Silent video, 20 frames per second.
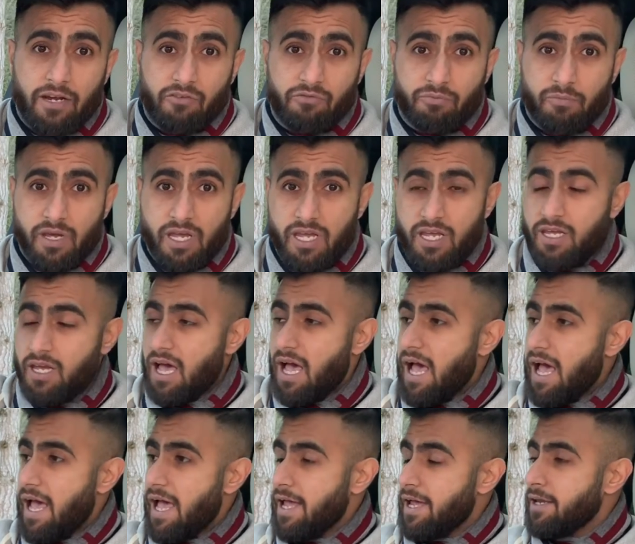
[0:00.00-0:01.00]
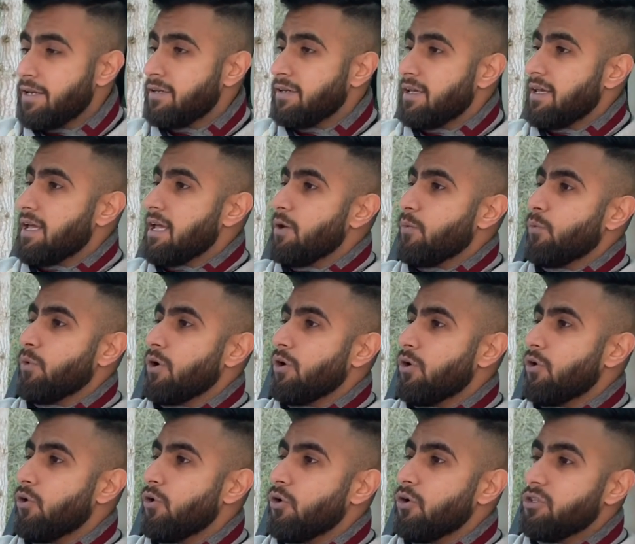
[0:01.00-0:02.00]
of me and it
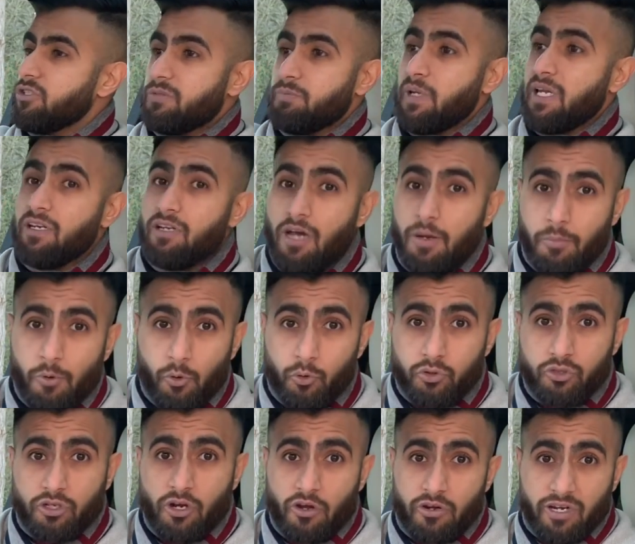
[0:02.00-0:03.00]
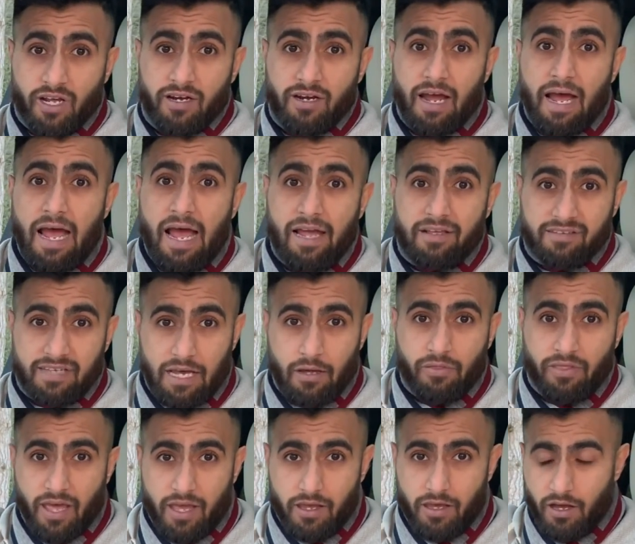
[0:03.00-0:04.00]
will speed up or slow down as how
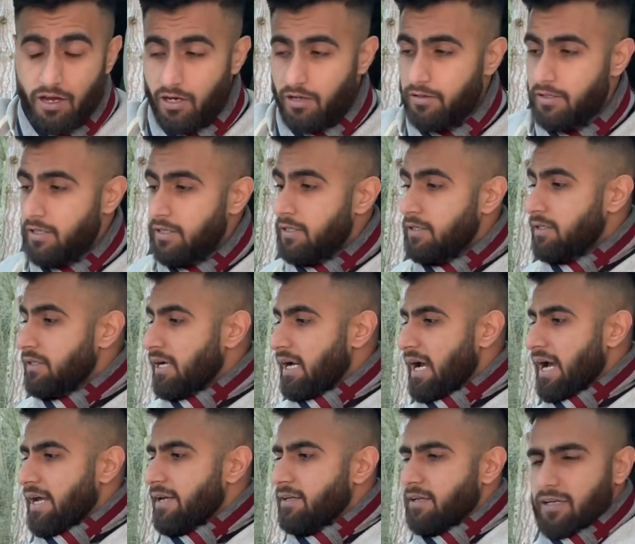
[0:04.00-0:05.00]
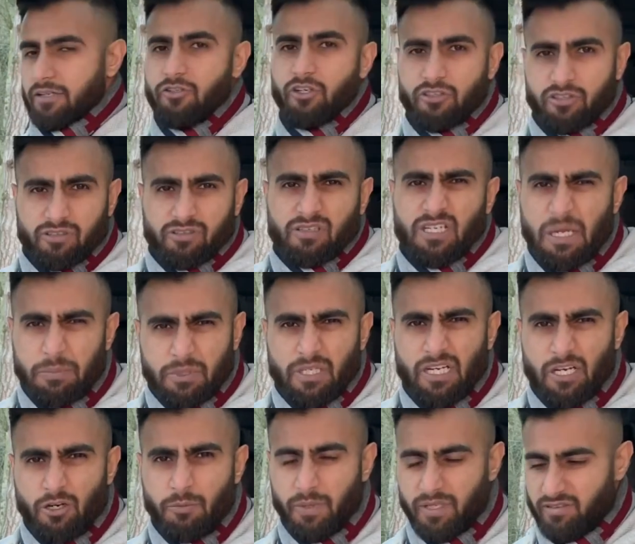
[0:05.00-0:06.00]
they are, and it just keeps it a
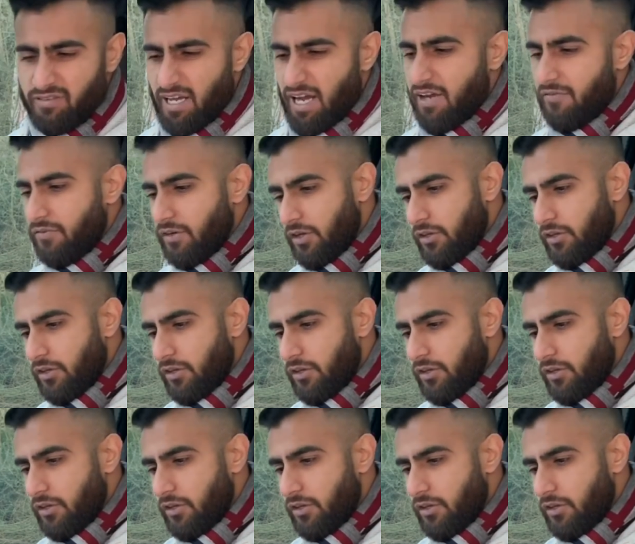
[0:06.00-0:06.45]
little bit safe.